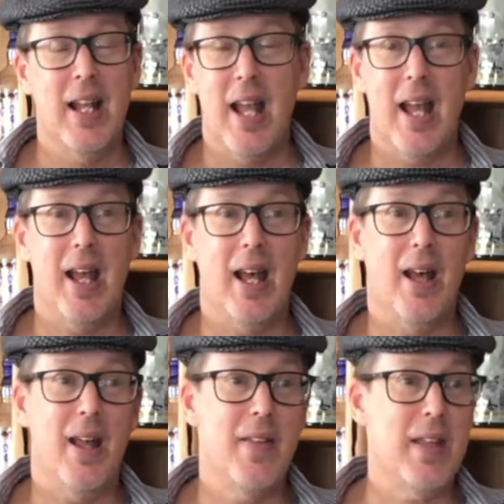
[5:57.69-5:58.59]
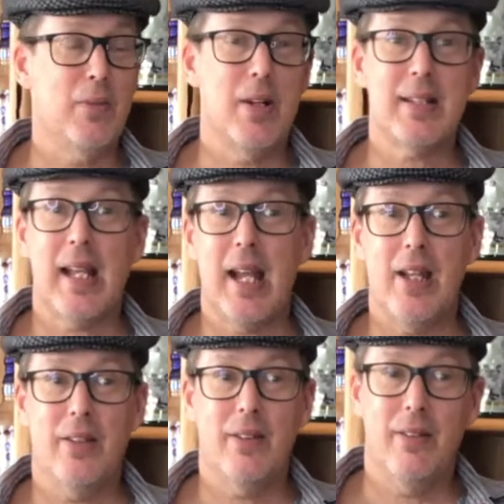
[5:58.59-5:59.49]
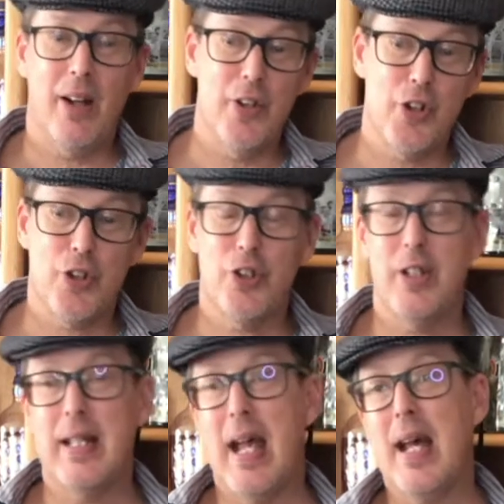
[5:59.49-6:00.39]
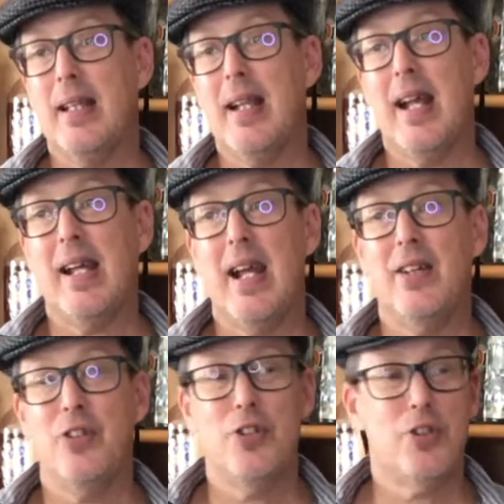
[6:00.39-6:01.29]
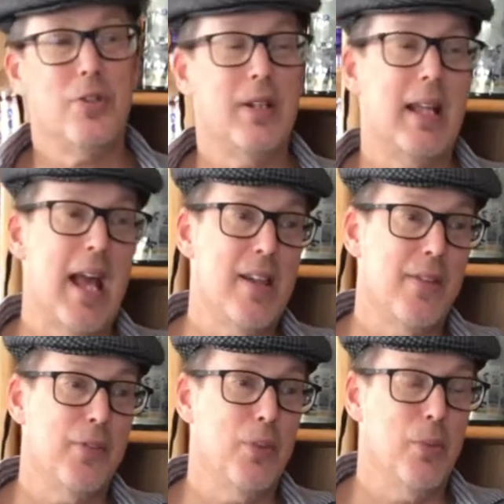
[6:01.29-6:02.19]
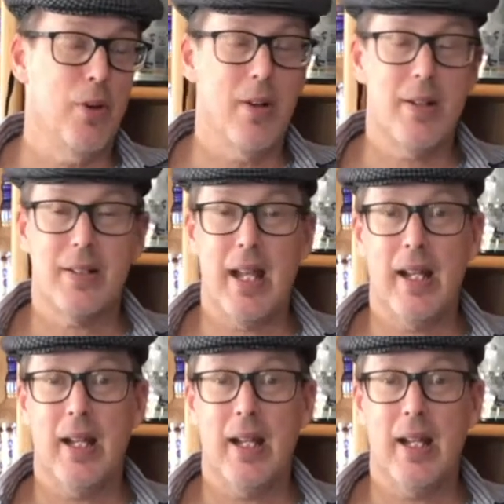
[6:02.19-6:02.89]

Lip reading: And then once I understood that and I got used to it and had a few more, it's like